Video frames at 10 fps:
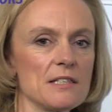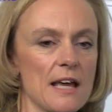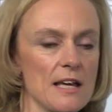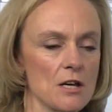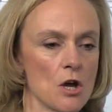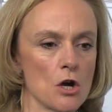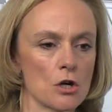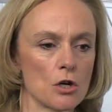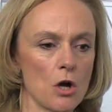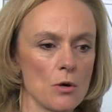they
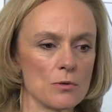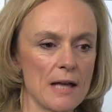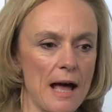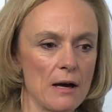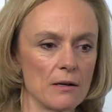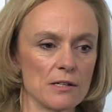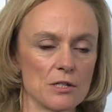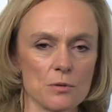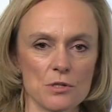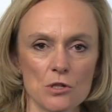go down
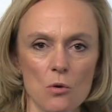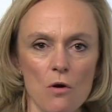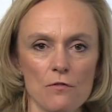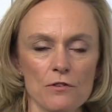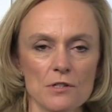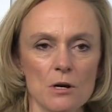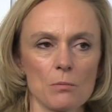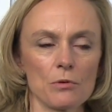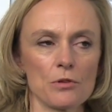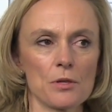into a squat, for
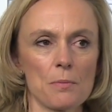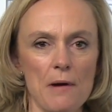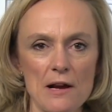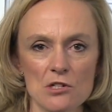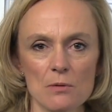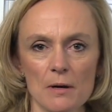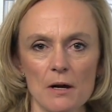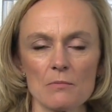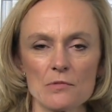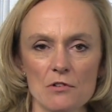example, that the pressure
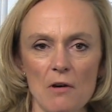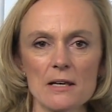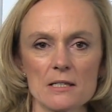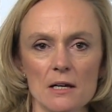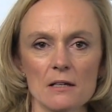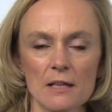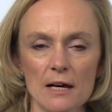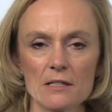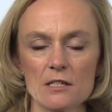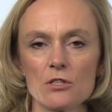becomes greater.
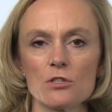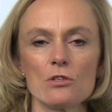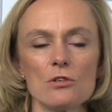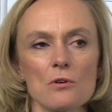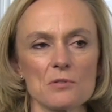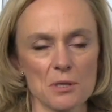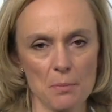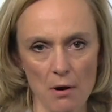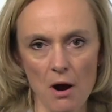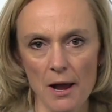That is no
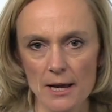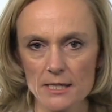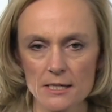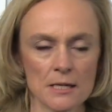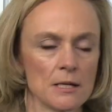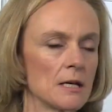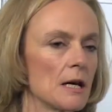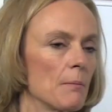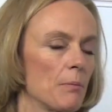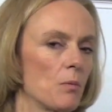surprise.
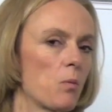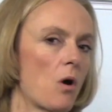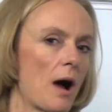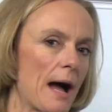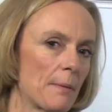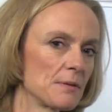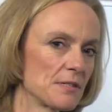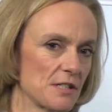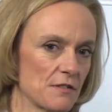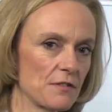But what happens
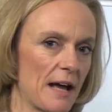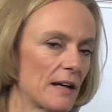at different